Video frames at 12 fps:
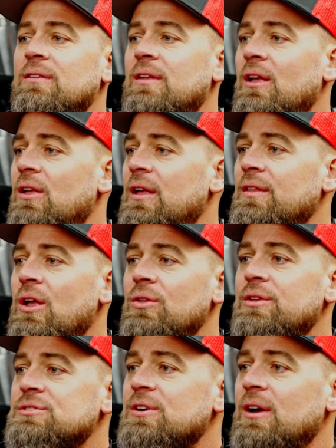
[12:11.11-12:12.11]
They'll
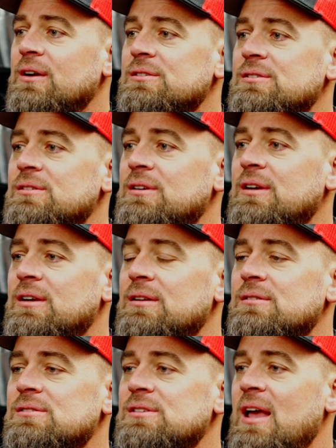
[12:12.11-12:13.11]
unload the trucks
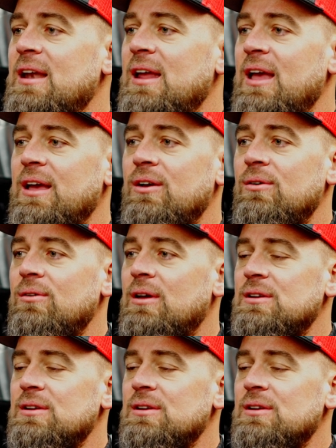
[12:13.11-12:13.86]
in San Diego